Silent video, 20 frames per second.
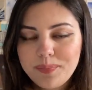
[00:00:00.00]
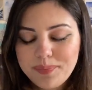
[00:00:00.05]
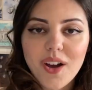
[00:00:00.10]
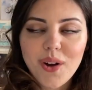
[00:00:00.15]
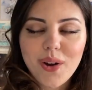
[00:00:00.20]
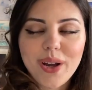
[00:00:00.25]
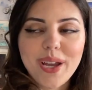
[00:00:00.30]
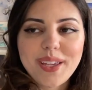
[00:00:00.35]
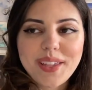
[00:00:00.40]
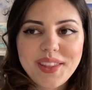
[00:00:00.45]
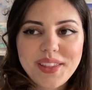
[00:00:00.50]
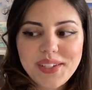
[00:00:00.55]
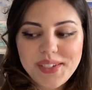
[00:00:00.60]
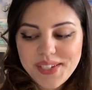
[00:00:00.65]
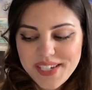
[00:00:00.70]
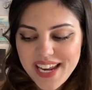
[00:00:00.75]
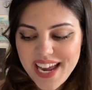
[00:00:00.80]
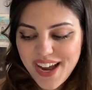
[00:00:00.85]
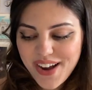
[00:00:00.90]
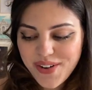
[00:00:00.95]
Okay, so
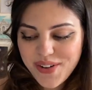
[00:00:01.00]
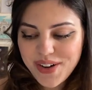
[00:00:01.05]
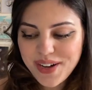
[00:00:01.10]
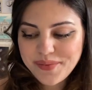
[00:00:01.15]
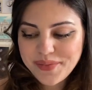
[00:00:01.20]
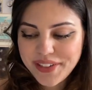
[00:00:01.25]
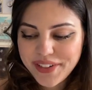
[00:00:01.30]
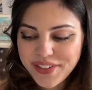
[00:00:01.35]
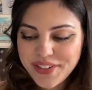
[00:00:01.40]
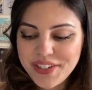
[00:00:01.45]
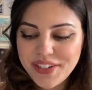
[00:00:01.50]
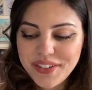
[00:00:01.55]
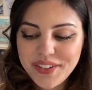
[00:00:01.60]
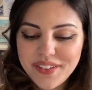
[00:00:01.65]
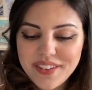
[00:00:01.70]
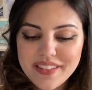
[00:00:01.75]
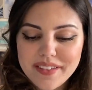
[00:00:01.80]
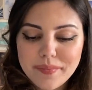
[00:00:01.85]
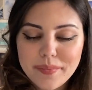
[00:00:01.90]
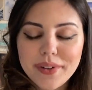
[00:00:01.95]
now I'm gonna show you
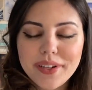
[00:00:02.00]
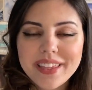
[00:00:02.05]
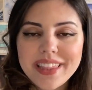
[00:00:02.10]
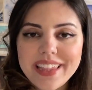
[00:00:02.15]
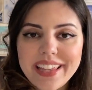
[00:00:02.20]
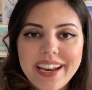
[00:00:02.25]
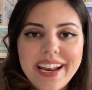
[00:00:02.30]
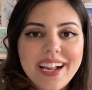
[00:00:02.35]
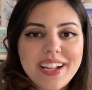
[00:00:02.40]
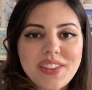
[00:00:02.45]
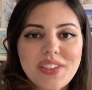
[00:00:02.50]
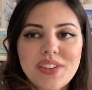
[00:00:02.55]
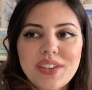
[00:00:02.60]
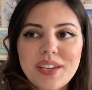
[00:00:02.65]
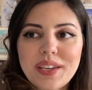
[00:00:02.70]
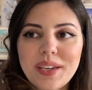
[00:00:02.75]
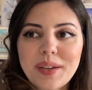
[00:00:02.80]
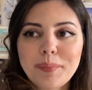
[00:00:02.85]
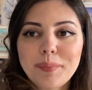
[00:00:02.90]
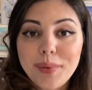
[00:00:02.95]
some books that I
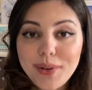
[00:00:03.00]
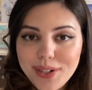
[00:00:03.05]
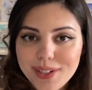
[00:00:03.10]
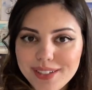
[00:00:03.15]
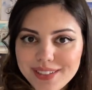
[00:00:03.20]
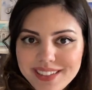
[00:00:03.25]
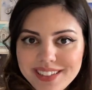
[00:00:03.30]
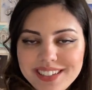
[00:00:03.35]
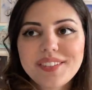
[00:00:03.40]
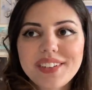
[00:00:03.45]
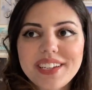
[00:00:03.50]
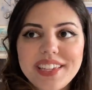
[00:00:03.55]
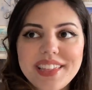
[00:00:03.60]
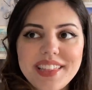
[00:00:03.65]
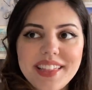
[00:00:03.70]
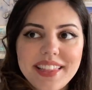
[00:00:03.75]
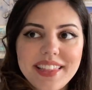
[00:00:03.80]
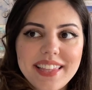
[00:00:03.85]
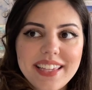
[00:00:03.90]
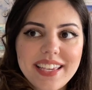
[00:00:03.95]
actually bought
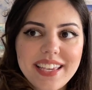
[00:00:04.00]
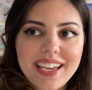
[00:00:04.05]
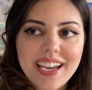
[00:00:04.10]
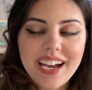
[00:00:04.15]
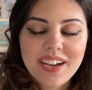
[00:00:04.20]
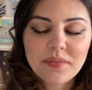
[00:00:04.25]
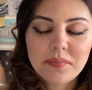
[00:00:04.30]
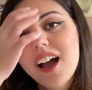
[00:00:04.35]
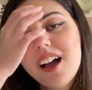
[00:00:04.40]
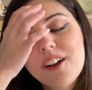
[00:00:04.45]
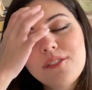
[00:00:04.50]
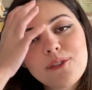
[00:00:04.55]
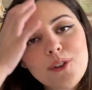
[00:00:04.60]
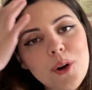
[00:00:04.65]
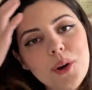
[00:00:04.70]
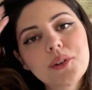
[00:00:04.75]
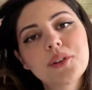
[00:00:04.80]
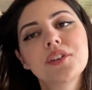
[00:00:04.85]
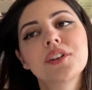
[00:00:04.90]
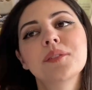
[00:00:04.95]
recently. I've
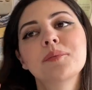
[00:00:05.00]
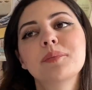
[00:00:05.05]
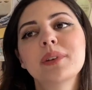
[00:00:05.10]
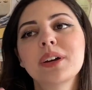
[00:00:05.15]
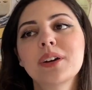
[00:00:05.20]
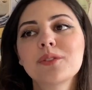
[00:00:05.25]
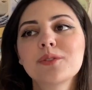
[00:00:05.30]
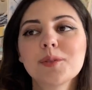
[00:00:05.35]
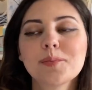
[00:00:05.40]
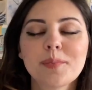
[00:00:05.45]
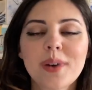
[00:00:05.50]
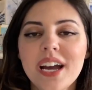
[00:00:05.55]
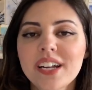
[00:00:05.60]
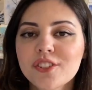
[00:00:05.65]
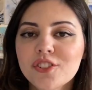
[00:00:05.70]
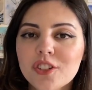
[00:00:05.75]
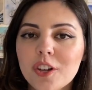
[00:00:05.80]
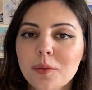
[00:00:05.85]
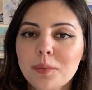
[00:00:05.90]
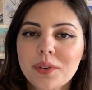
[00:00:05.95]
gone on a bit of a mad
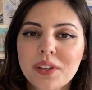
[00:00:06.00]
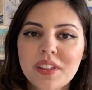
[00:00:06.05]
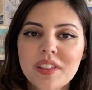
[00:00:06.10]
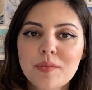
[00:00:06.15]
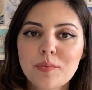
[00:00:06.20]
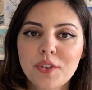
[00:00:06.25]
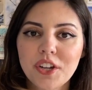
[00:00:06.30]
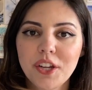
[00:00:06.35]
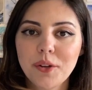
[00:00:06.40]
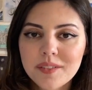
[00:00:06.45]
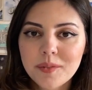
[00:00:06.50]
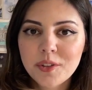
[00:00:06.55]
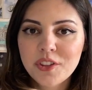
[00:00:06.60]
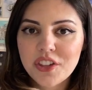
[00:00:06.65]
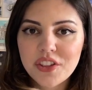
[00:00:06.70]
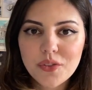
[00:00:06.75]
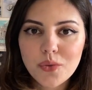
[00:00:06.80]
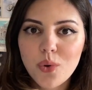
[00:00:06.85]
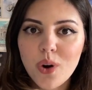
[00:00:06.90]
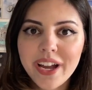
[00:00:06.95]
shopping spree, which
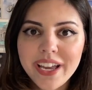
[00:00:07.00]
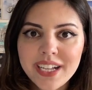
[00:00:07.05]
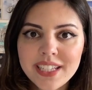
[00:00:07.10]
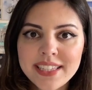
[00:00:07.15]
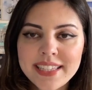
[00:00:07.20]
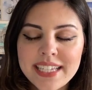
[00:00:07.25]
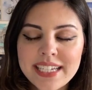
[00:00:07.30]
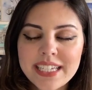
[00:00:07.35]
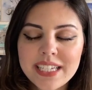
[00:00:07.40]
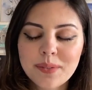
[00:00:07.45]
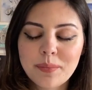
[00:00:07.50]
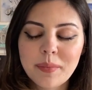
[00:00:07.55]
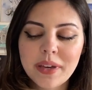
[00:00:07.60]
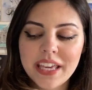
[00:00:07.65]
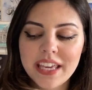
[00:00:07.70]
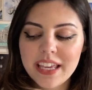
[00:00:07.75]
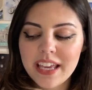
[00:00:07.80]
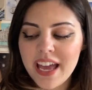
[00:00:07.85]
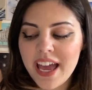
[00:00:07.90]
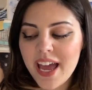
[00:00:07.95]
is quite unlike
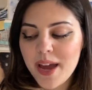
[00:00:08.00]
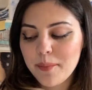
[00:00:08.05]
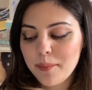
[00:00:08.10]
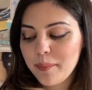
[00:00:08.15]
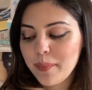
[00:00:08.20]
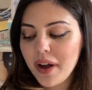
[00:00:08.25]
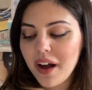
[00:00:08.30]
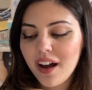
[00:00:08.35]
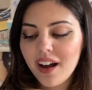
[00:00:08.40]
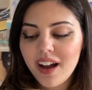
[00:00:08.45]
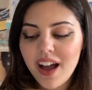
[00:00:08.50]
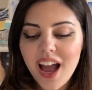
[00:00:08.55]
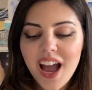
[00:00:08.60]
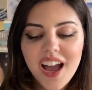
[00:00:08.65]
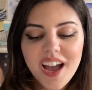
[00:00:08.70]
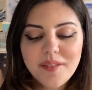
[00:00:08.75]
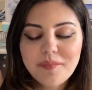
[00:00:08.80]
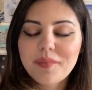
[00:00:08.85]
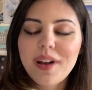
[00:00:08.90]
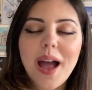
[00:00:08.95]
me, but
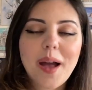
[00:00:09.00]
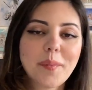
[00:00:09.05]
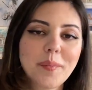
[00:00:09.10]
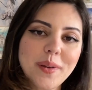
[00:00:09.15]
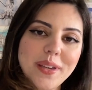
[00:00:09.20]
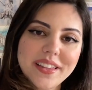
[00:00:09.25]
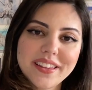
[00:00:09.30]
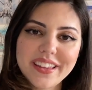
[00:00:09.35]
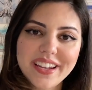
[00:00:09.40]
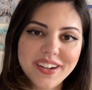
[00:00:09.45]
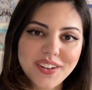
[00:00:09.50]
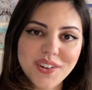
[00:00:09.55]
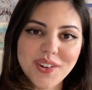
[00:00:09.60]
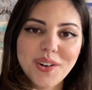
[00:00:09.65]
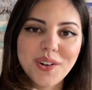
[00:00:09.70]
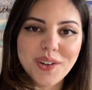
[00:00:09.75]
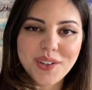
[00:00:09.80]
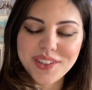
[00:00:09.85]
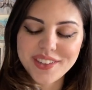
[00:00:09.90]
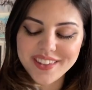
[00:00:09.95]
I'm happy that I got
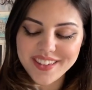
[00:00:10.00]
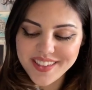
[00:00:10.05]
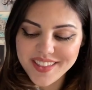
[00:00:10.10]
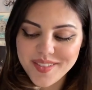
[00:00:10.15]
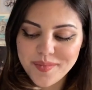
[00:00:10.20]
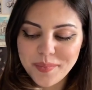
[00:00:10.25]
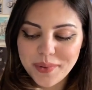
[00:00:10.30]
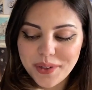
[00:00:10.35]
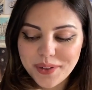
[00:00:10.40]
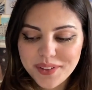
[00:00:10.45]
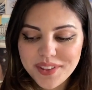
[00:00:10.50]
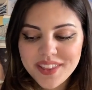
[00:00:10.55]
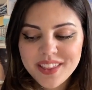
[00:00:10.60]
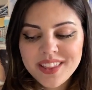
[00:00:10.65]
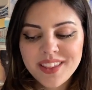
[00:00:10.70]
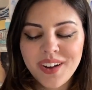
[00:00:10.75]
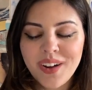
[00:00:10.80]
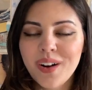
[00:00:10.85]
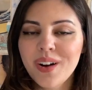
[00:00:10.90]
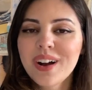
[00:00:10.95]
all of these books,
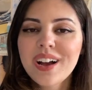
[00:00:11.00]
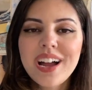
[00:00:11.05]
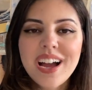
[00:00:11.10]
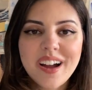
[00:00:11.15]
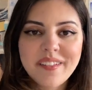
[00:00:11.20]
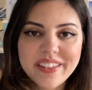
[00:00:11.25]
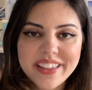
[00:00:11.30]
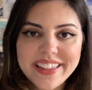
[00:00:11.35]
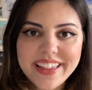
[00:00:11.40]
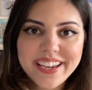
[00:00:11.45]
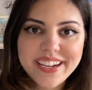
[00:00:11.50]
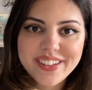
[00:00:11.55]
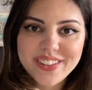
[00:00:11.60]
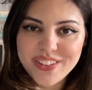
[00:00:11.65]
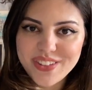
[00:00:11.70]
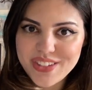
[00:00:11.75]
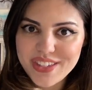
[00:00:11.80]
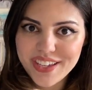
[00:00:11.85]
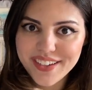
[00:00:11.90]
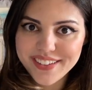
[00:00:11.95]
so I'm excited to
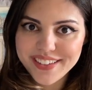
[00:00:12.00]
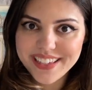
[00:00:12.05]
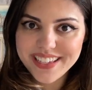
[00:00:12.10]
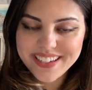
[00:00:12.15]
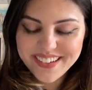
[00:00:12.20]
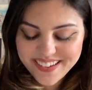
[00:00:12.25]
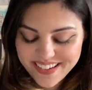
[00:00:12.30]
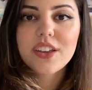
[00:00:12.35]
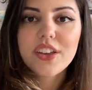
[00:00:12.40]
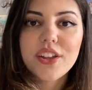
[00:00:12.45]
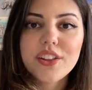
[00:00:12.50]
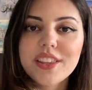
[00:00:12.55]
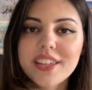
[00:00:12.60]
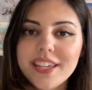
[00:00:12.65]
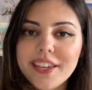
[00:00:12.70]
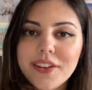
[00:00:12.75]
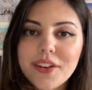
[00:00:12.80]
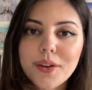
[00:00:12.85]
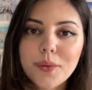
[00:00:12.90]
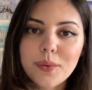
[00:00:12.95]
show you.
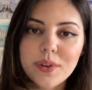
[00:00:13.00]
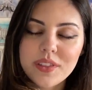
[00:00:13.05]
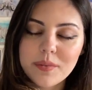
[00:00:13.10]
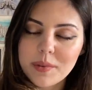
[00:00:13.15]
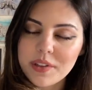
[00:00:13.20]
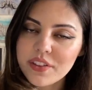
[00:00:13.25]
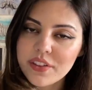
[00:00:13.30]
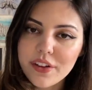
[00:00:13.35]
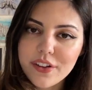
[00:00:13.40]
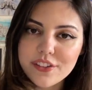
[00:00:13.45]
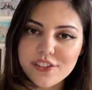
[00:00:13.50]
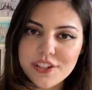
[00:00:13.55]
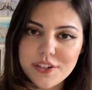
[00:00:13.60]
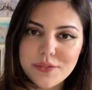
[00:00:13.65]
Continuing with mythology